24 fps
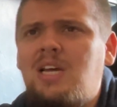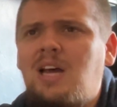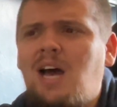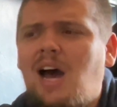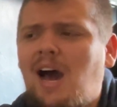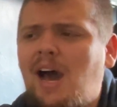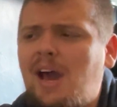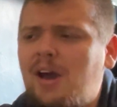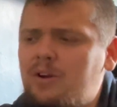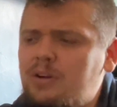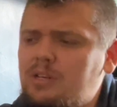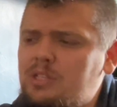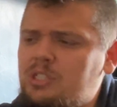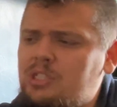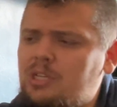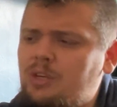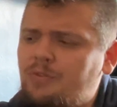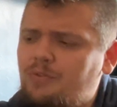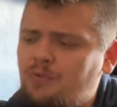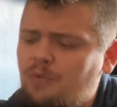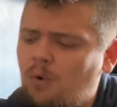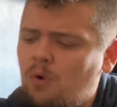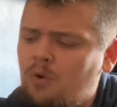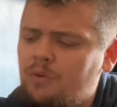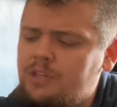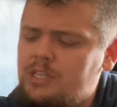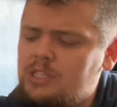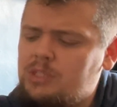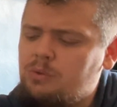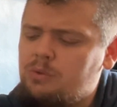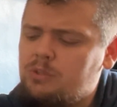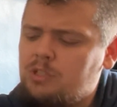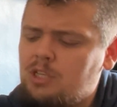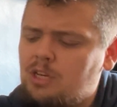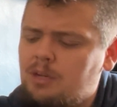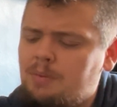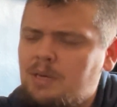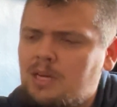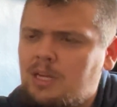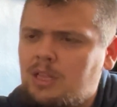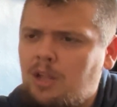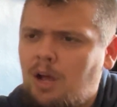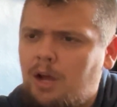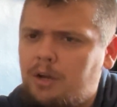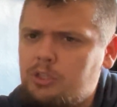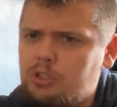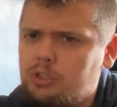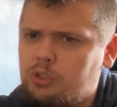I honestly thought this was going to be a
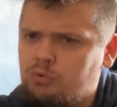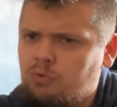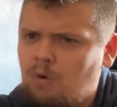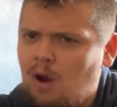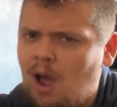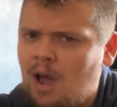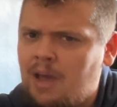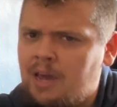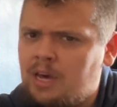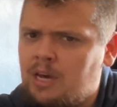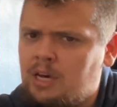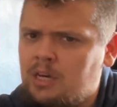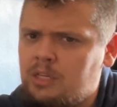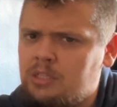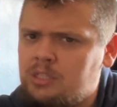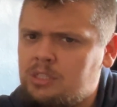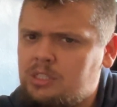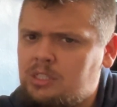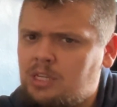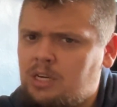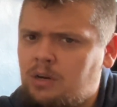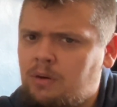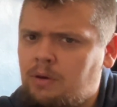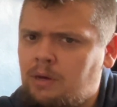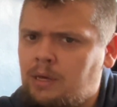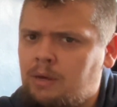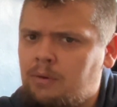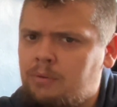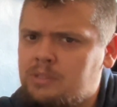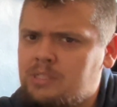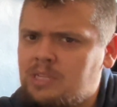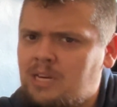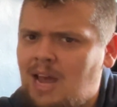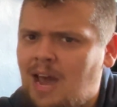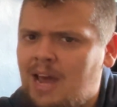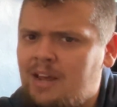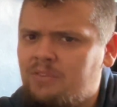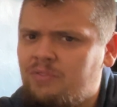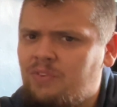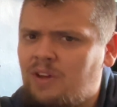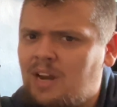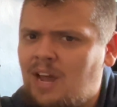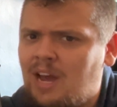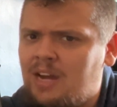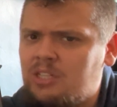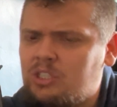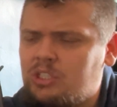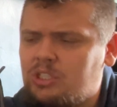lot drier, considering it was an
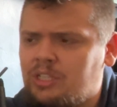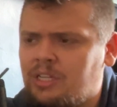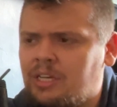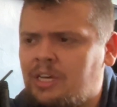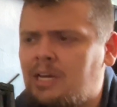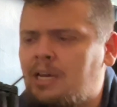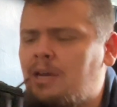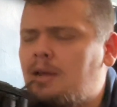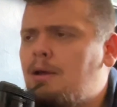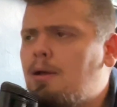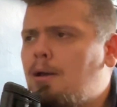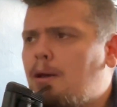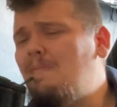Adven, actually.